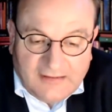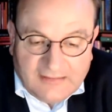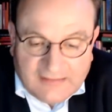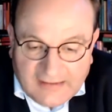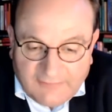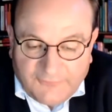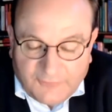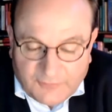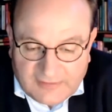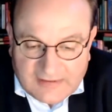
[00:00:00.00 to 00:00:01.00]
And then
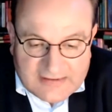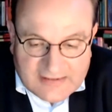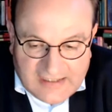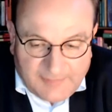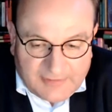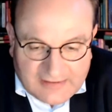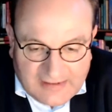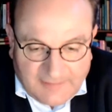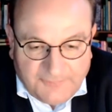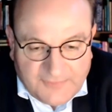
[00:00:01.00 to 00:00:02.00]
for this climate
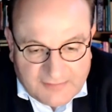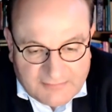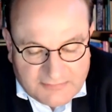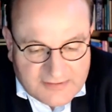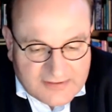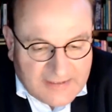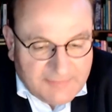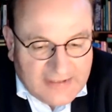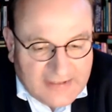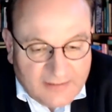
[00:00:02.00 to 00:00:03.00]
club, the,
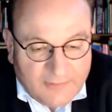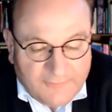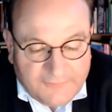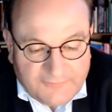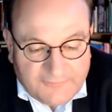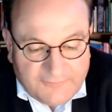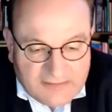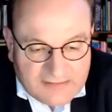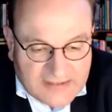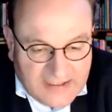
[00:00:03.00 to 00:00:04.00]
some kind of
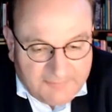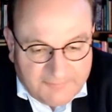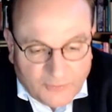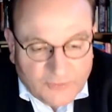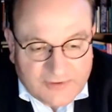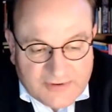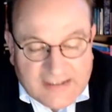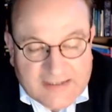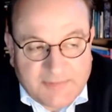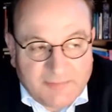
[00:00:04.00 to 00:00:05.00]
carbon border
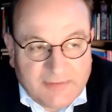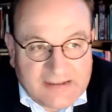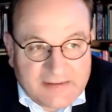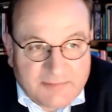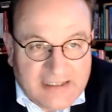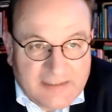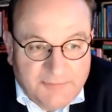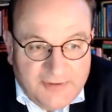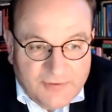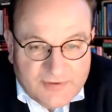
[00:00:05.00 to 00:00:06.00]
adjustment might
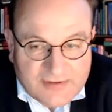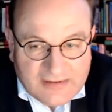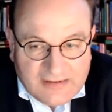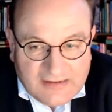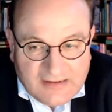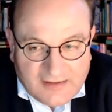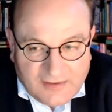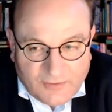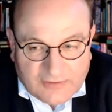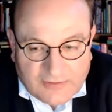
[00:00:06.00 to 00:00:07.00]
be used
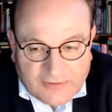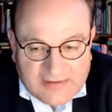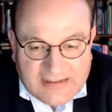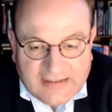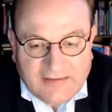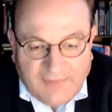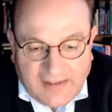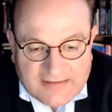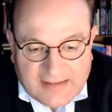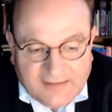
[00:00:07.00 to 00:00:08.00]
in order to
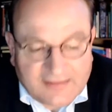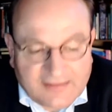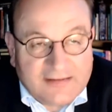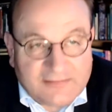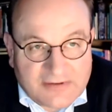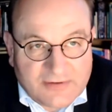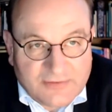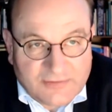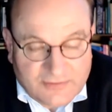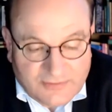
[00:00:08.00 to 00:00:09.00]
incentivize other countries
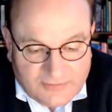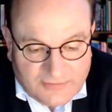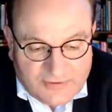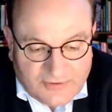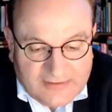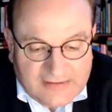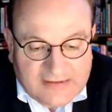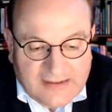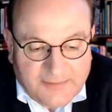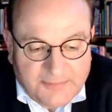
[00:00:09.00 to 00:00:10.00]
to, to, to join
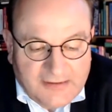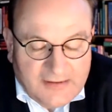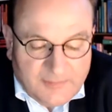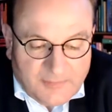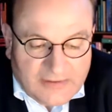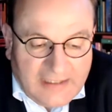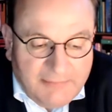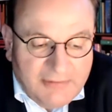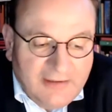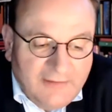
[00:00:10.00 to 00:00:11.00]
that club. But I
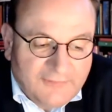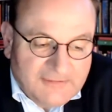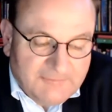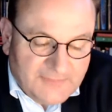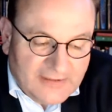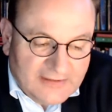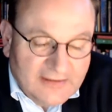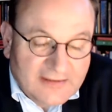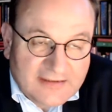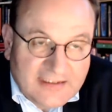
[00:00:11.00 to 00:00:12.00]
believe at an
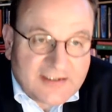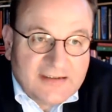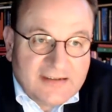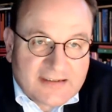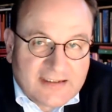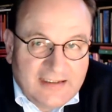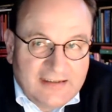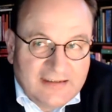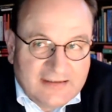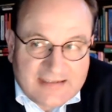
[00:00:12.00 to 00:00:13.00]
international
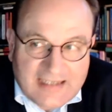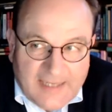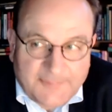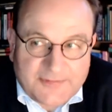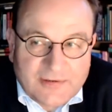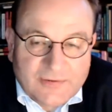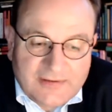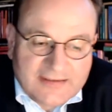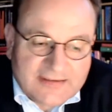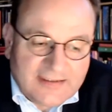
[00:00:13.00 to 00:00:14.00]
scale, it is
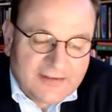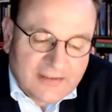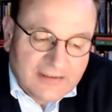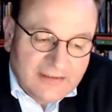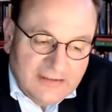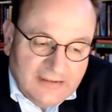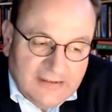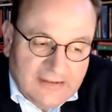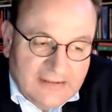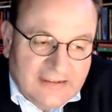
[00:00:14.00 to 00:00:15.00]
absolutely essential
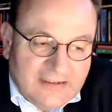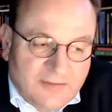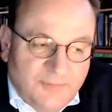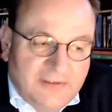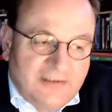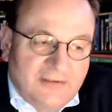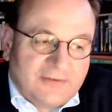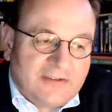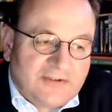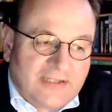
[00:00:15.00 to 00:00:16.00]
that we
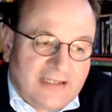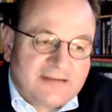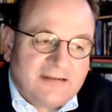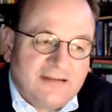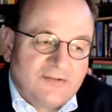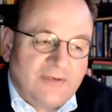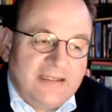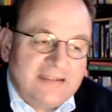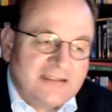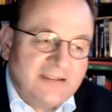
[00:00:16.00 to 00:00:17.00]
not just
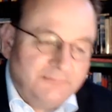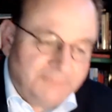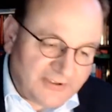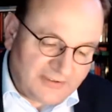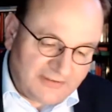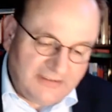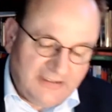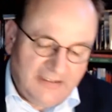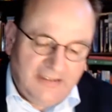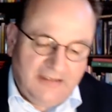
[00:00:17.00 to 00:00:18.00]
raise the ambition,
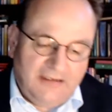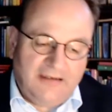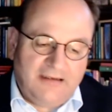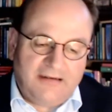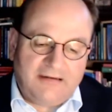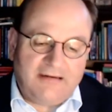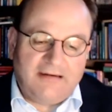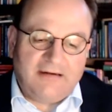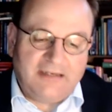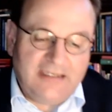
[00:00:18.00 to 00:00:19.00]
uh,
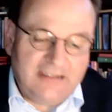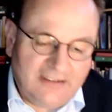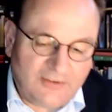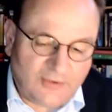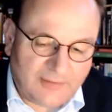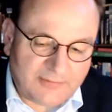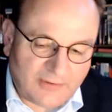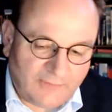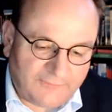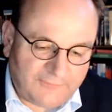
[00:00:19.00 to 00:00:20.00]
uh, in, in terms
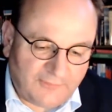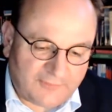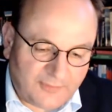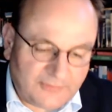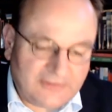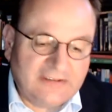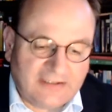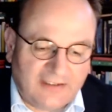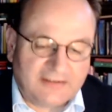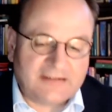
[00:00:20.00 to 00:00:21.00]
of, of quantity
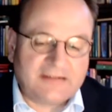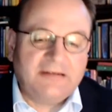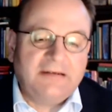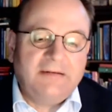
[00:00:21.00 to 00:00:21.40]
targets,